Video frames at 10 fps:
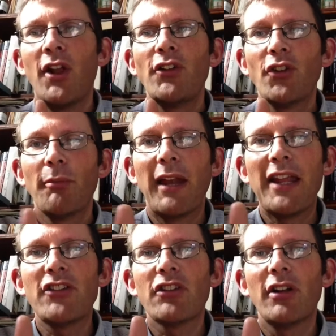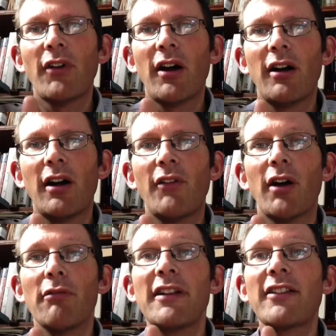domination of our
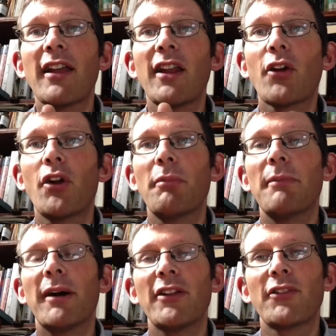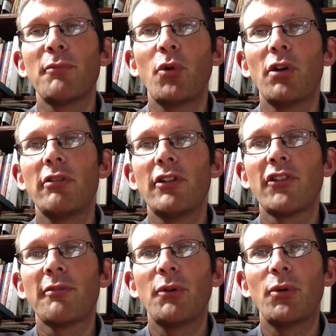retail economy by a smaller and
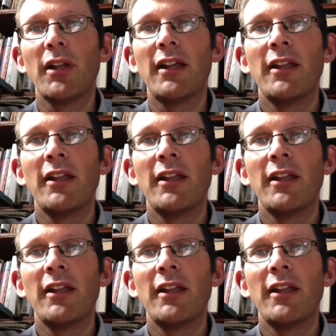smaller